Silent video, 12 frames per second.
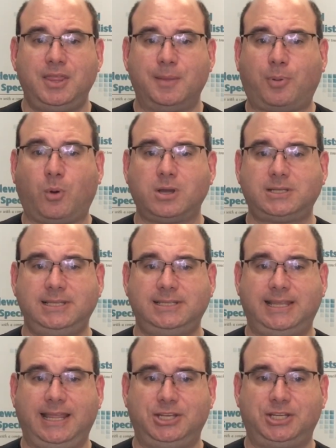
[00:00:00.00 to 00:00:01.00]
The poor
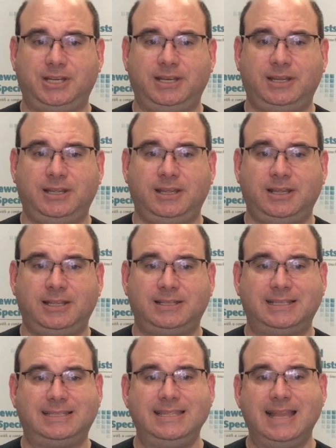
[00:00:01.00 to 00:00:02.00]
sensation
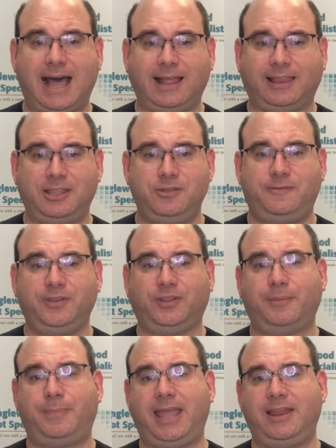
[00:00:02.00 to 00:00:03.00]
does not let you feel
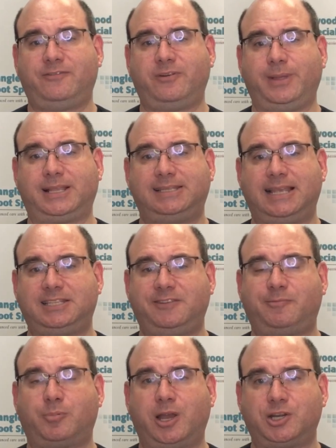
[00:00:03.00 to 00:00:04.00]
the pain from
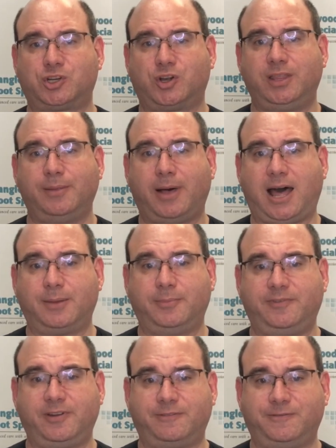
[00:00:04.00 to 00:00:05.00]
excessive pressure on the bottom
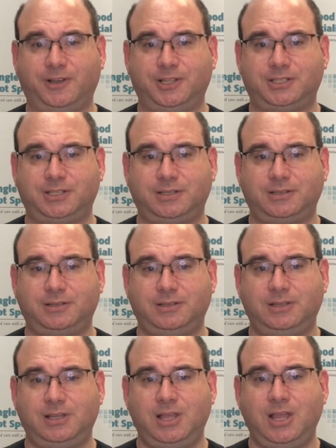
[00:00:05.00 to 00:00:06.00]
of your foot.
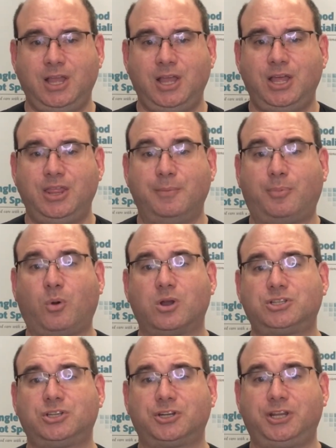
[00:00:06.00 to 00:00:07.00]
The
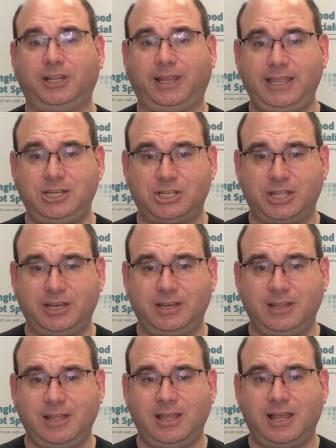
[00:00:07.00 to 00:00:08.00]
poor
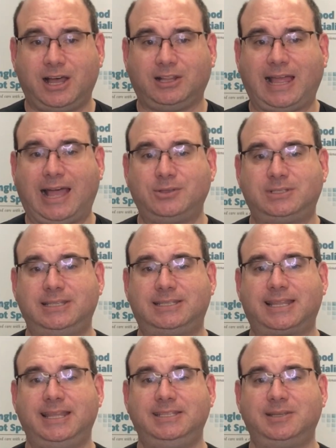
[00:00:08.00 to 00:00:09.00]
circulation allows the
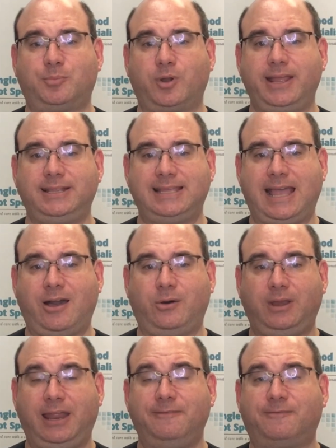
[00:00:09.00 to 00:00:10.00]
skin to break
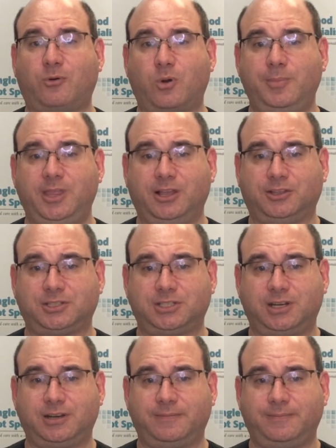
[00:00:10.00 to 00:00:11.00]
down and form the
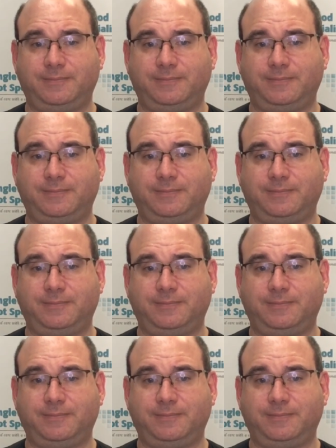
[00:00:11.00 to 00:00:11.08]
ulcer.